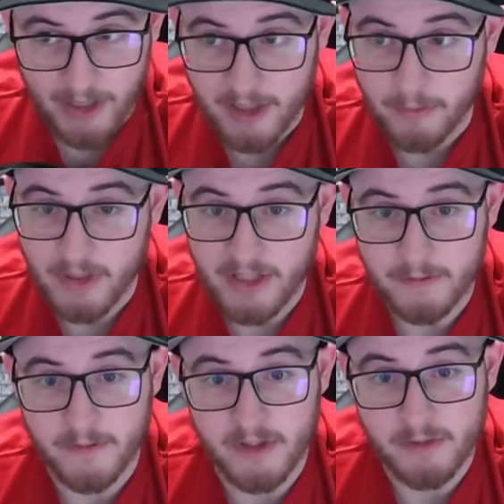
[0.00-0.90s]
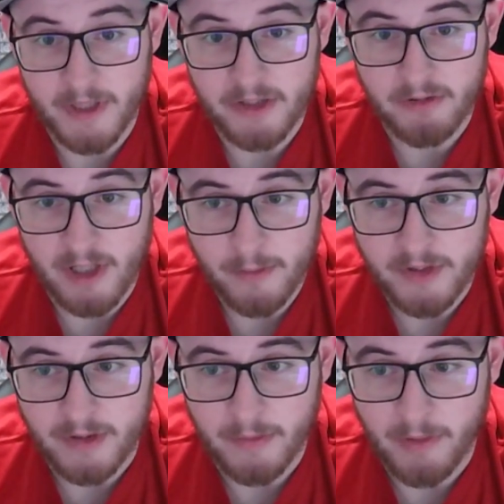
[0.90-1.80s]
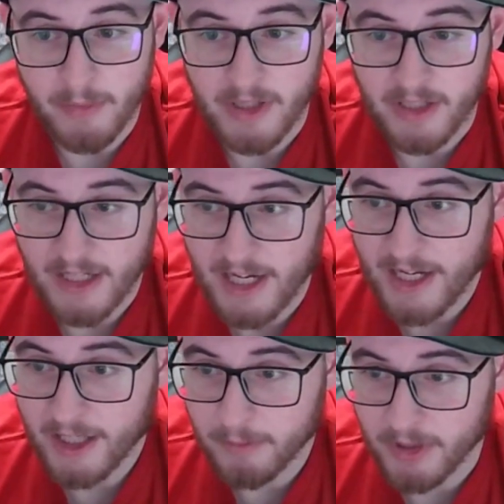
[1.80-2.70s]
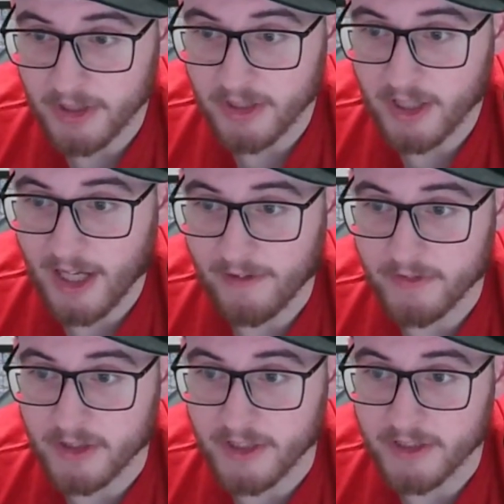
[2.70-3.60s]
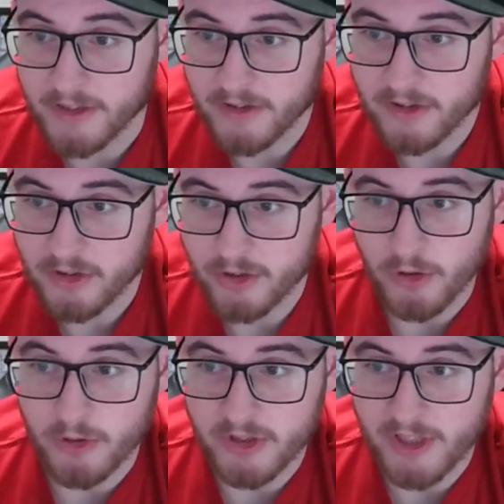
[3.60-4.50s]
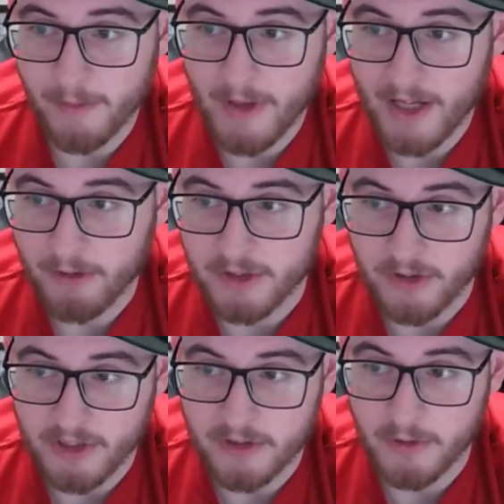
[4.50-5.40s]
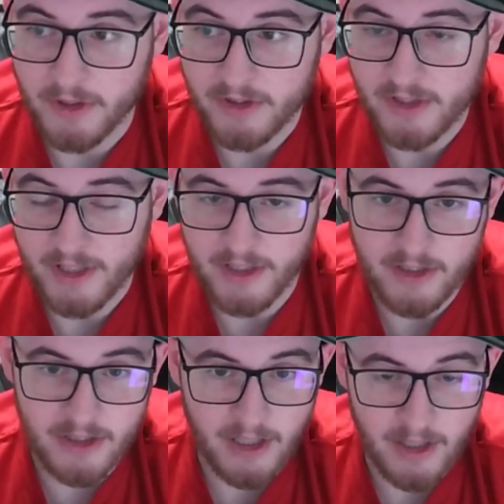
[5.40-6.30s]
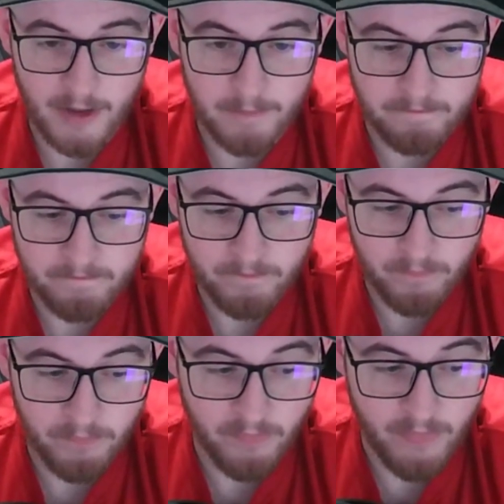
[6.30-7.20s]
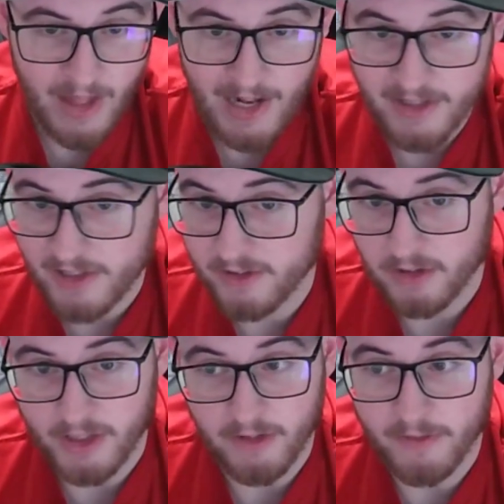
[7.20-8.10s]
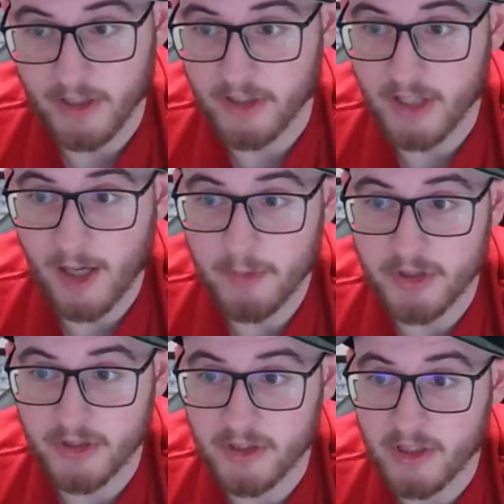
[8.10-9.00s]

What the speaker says: him getting some first base reps and being a guy, but after his shoulder setback, which I'll get to here in a second, doesn't look like a very good option.